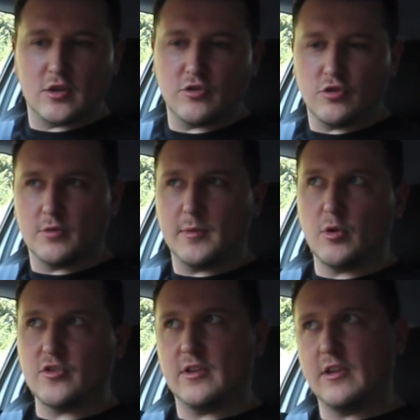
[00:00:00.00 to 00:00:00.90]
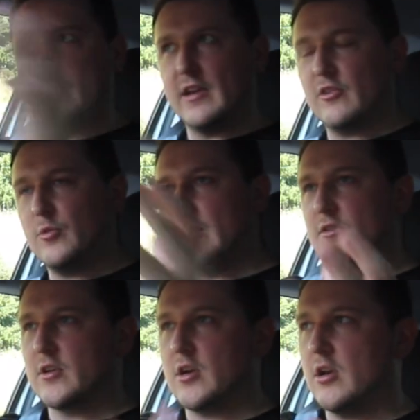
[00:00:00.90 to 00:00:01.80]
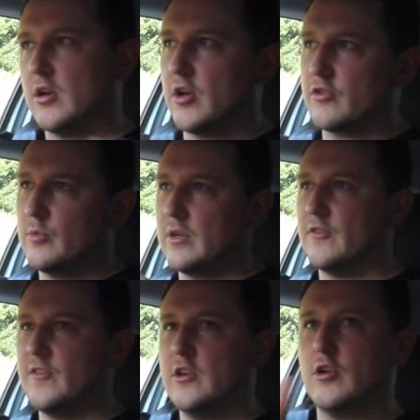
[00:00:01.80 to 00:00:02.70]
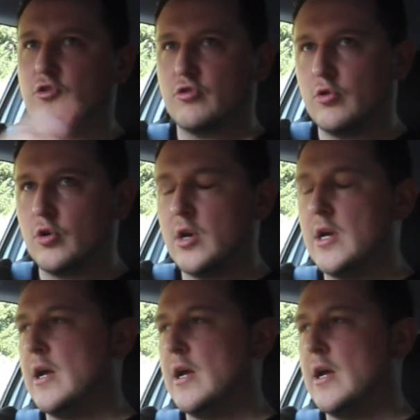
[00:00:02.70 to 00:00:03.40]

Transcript: because you're gonna be watching this next week, because I cut last week's video short.